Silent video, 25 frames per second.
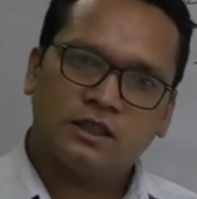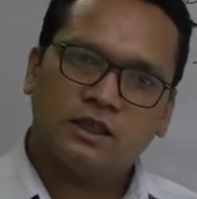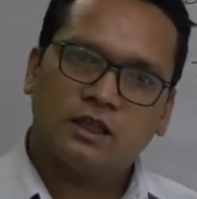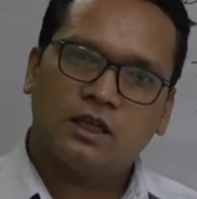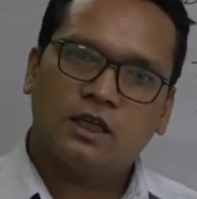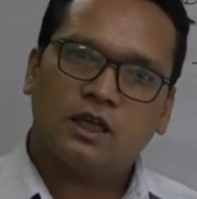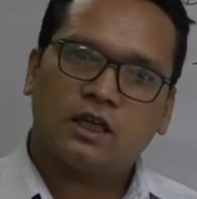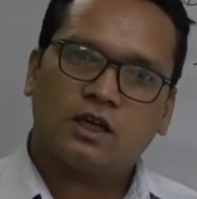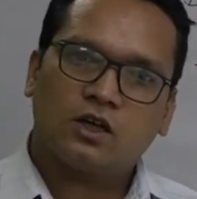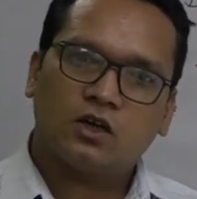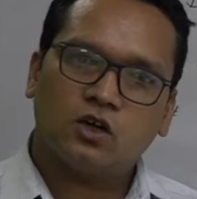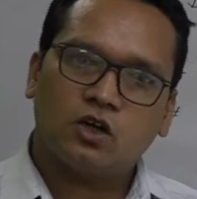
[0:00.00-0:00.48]

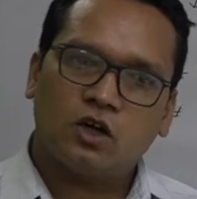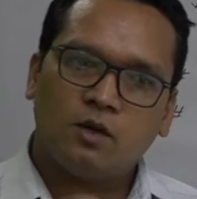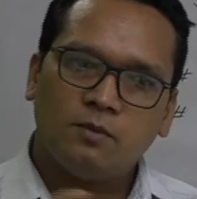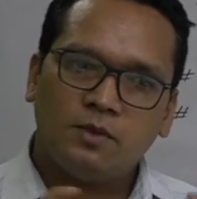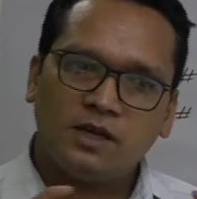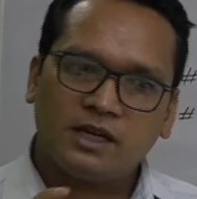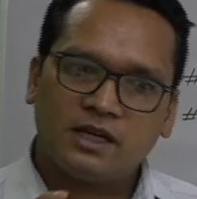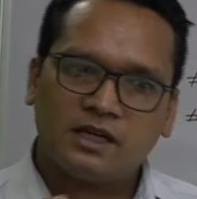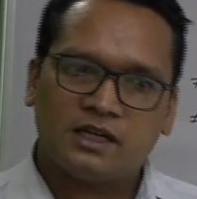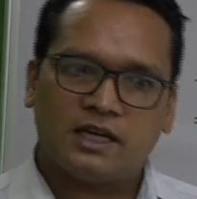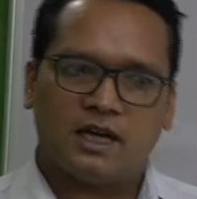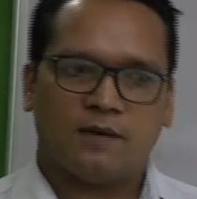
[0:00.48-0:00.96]

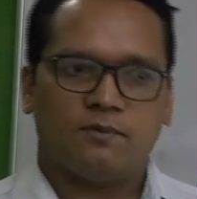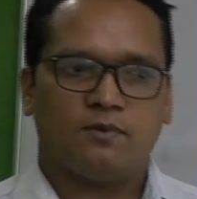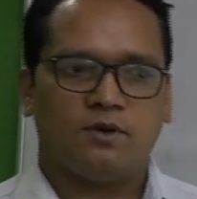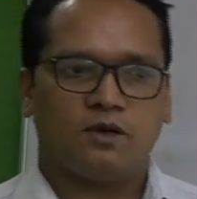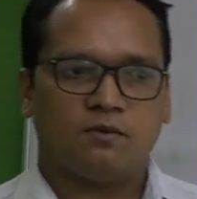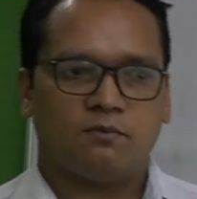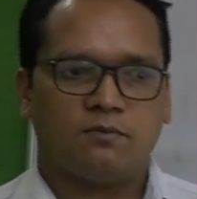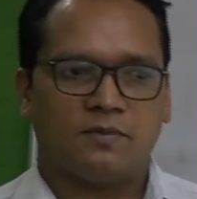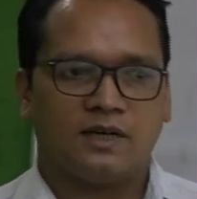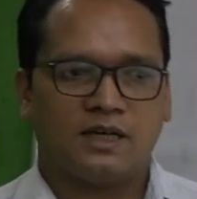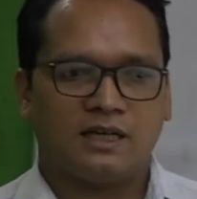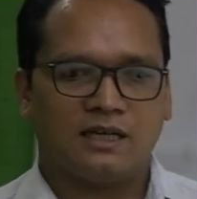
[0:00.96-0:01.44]
economic
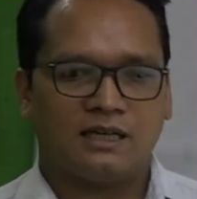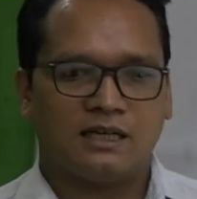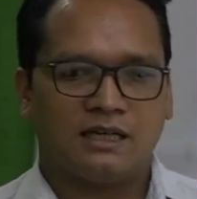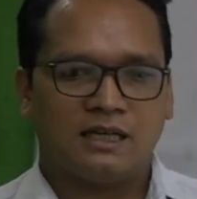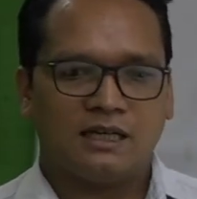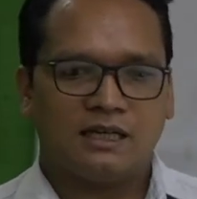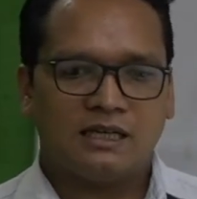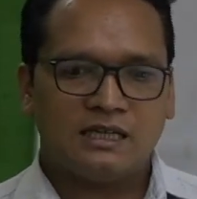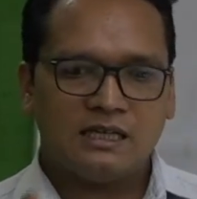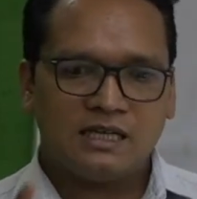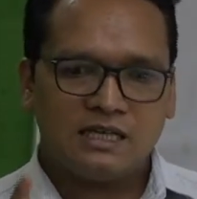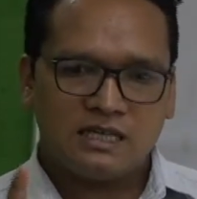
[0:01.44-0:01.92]
development
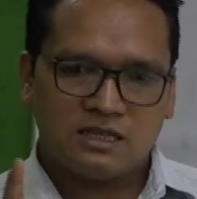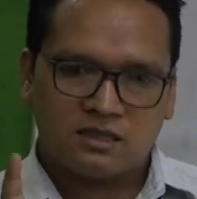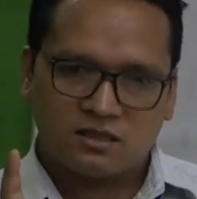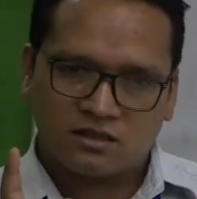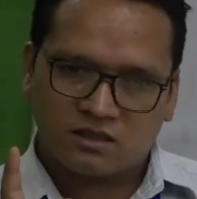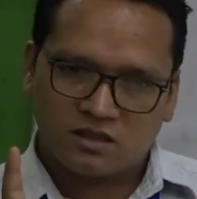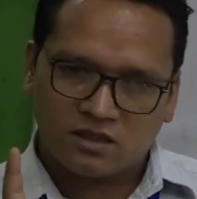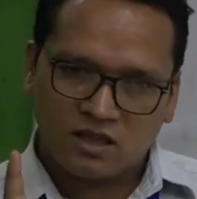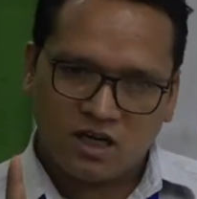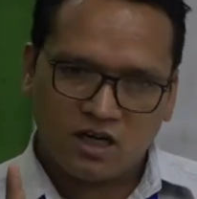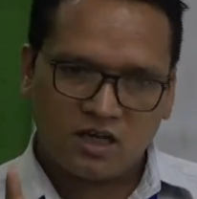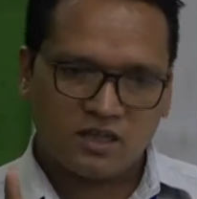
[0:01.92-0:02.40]
is
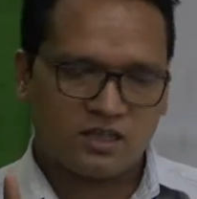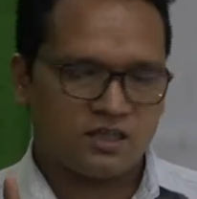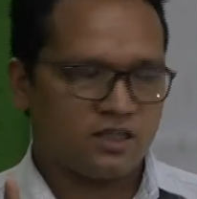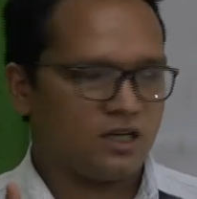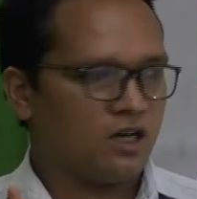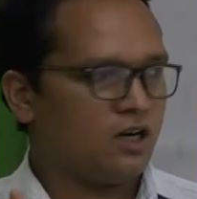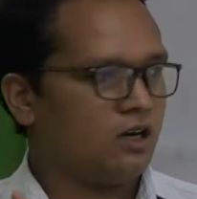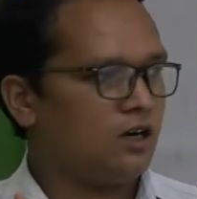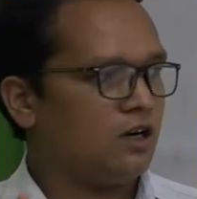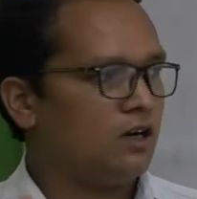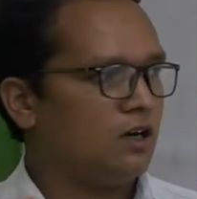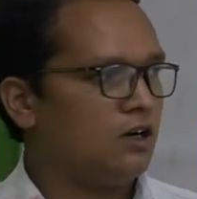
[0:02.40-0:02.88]
not
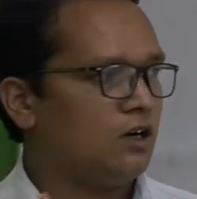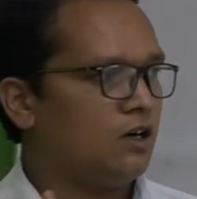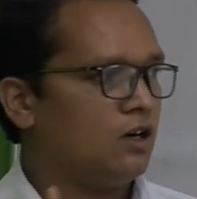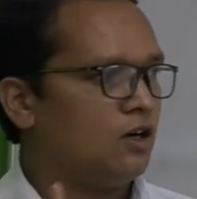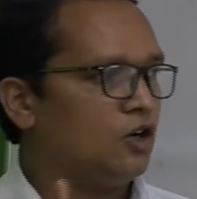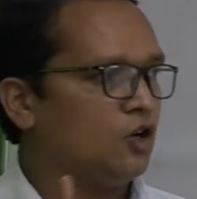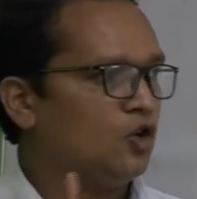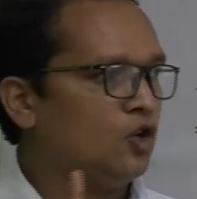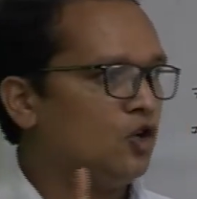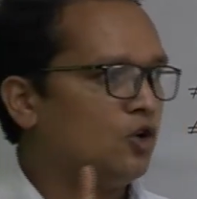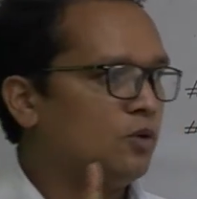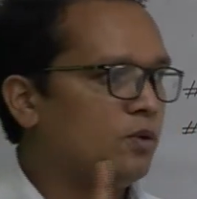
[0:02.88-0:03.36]
a
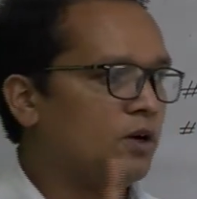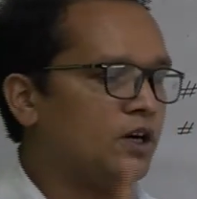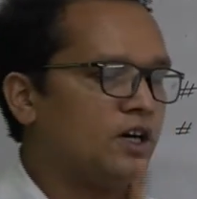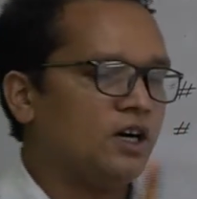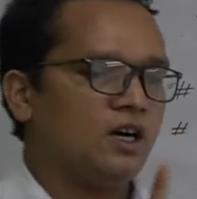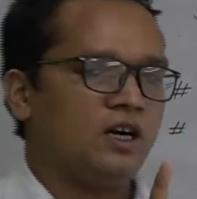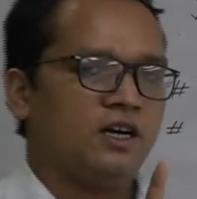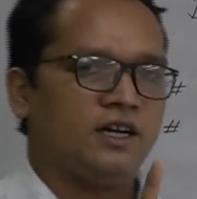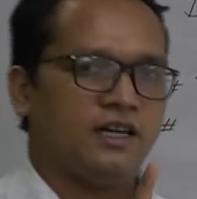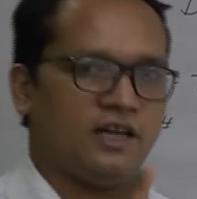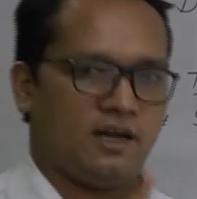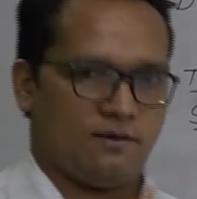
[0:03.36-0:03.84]

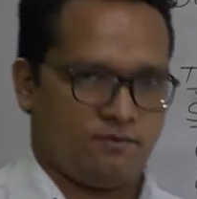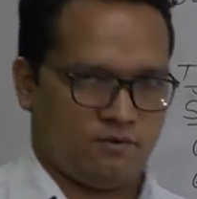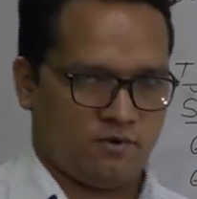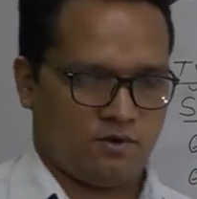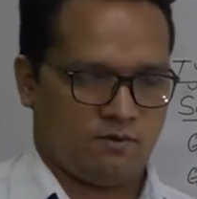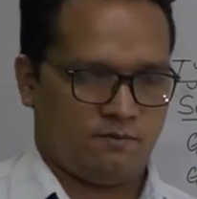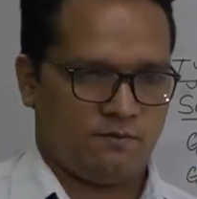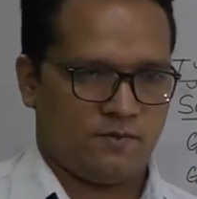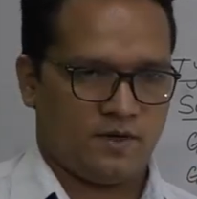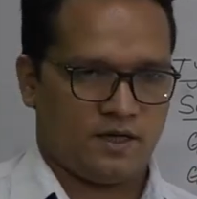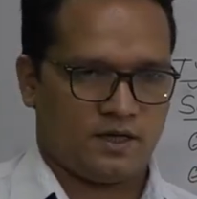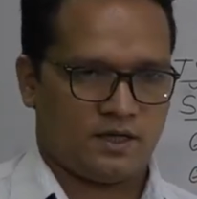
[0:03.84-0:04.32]
overall
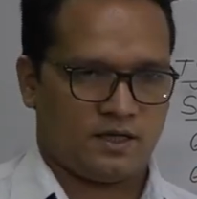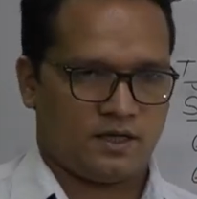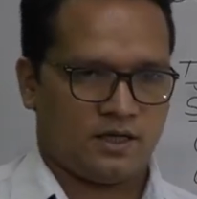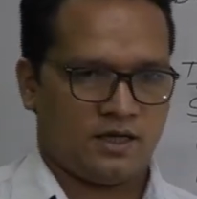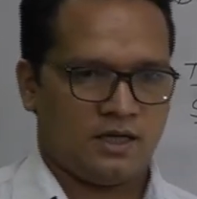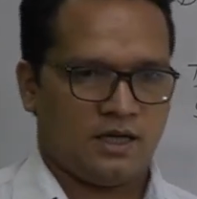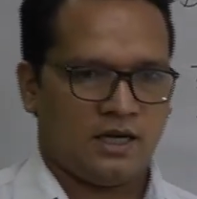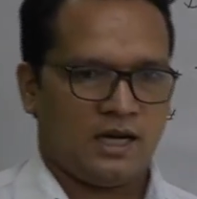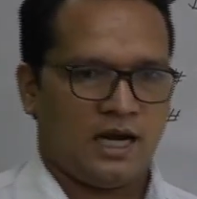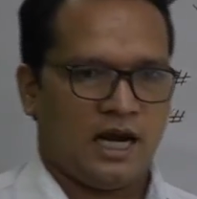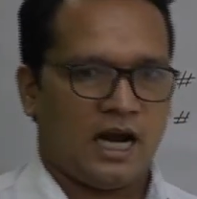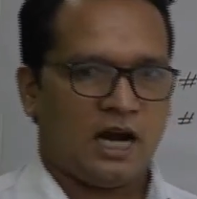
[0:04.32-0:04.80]
development.
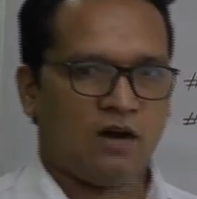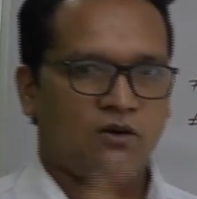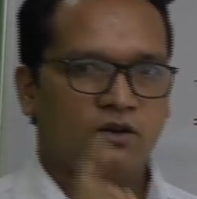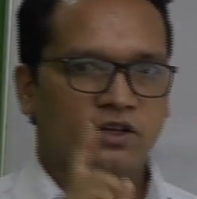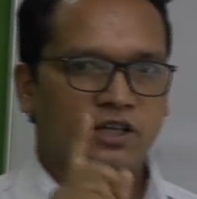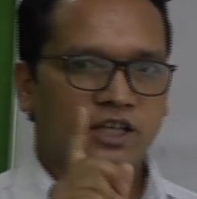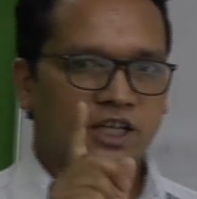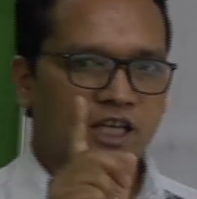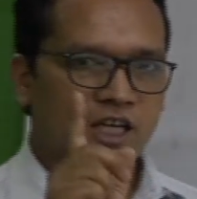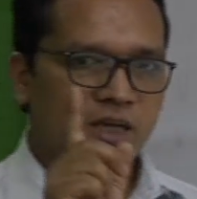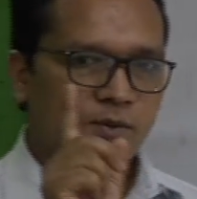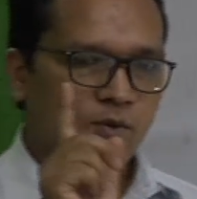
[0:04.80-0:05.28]
I will
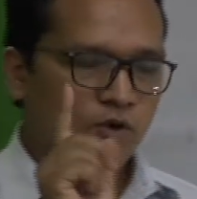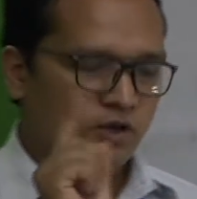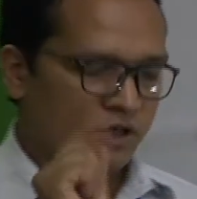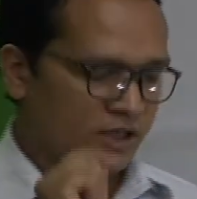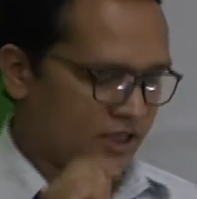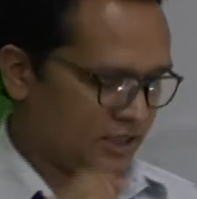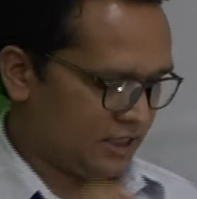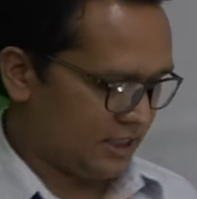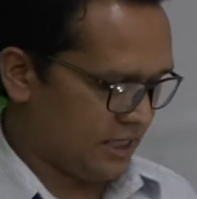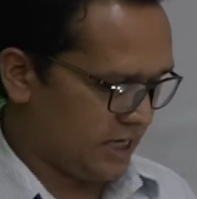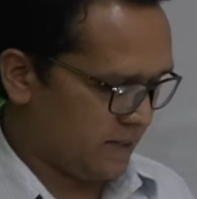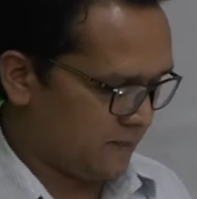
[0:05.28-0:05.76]
give one
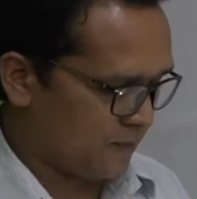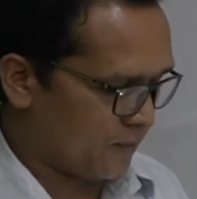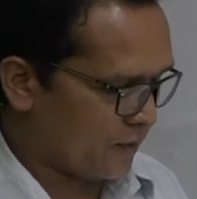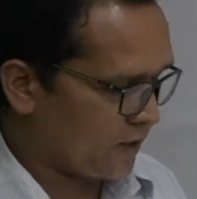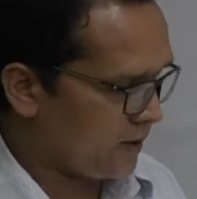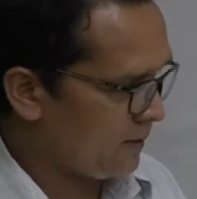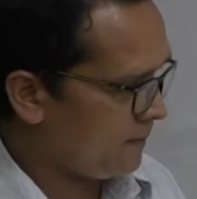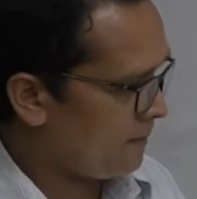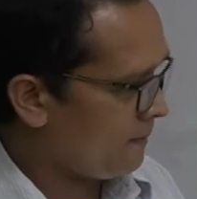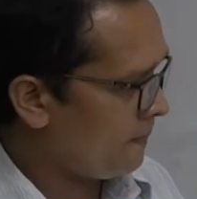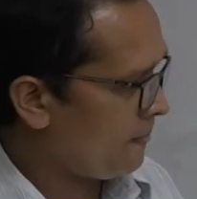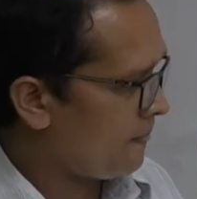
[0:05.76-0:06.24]
example.
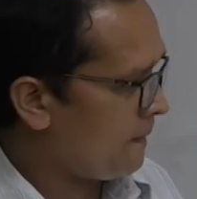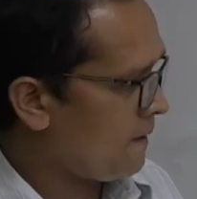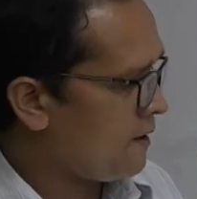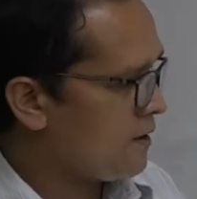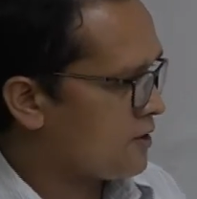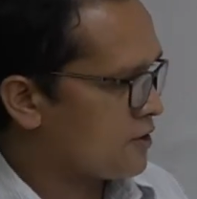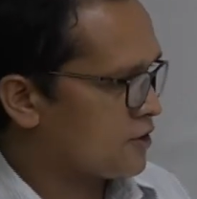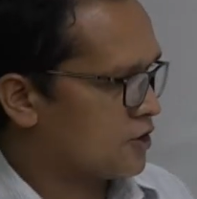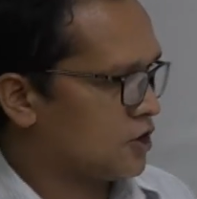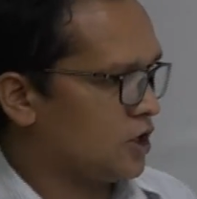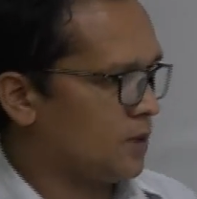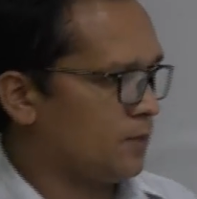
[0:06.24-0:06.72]

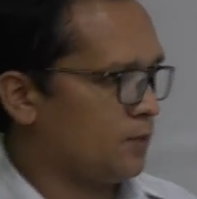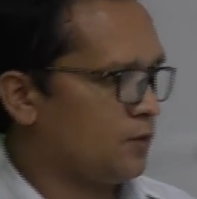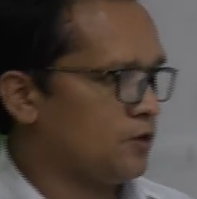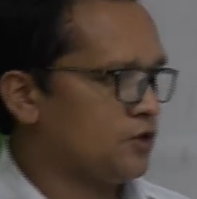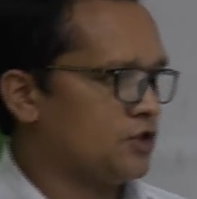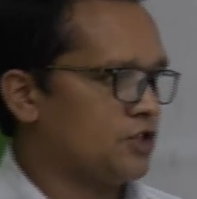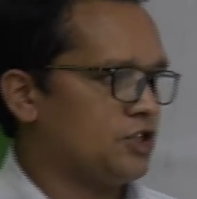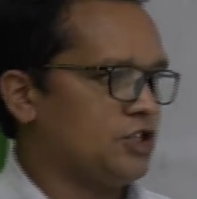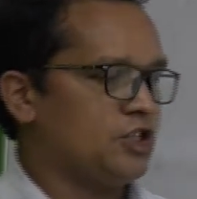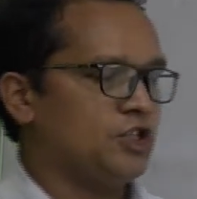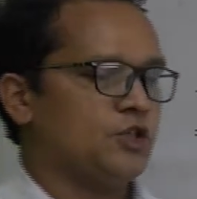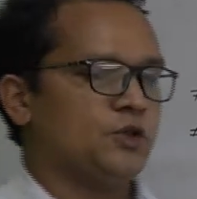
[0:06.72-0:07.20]

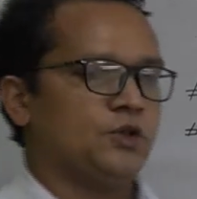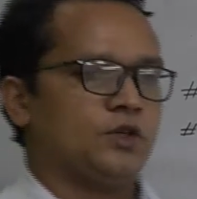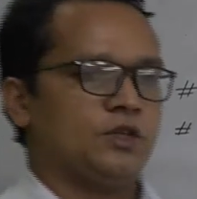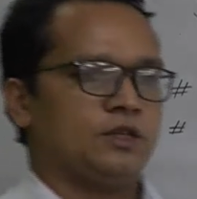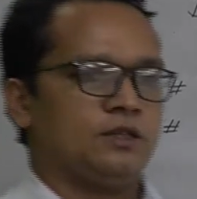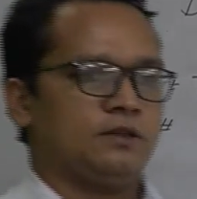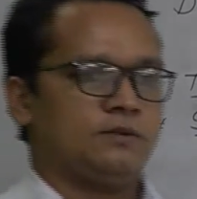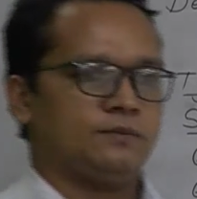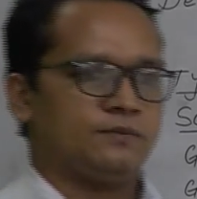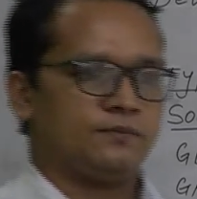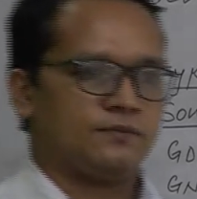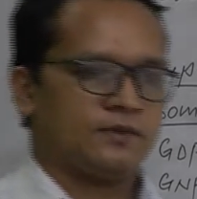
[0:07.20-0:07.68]
Suppose in your
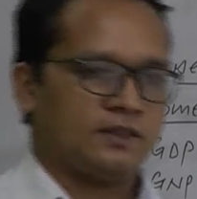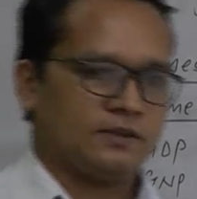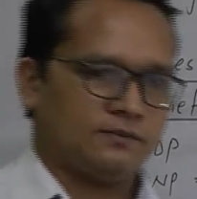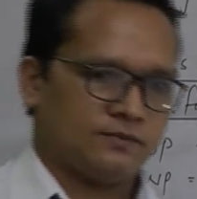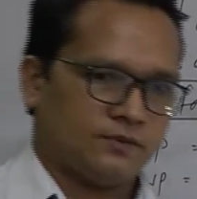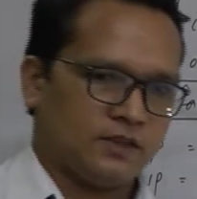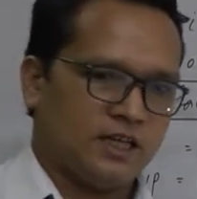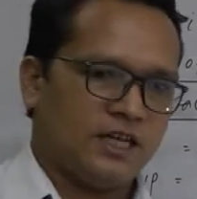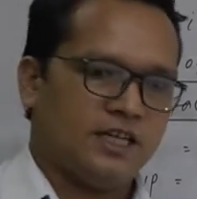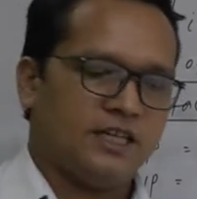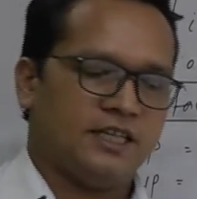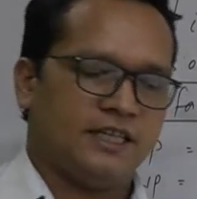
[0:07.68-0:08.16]

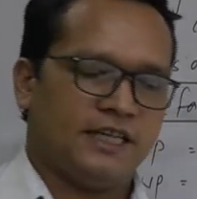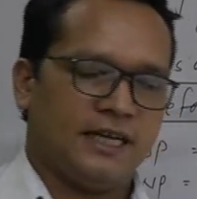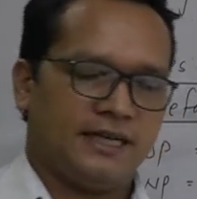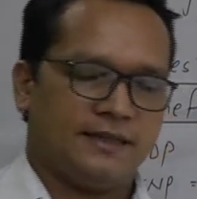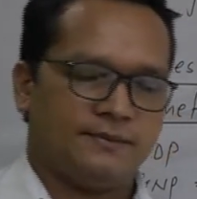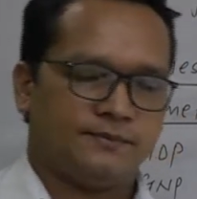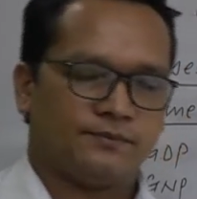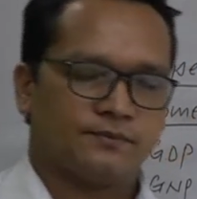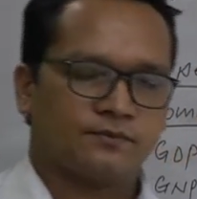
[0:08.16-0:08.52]
area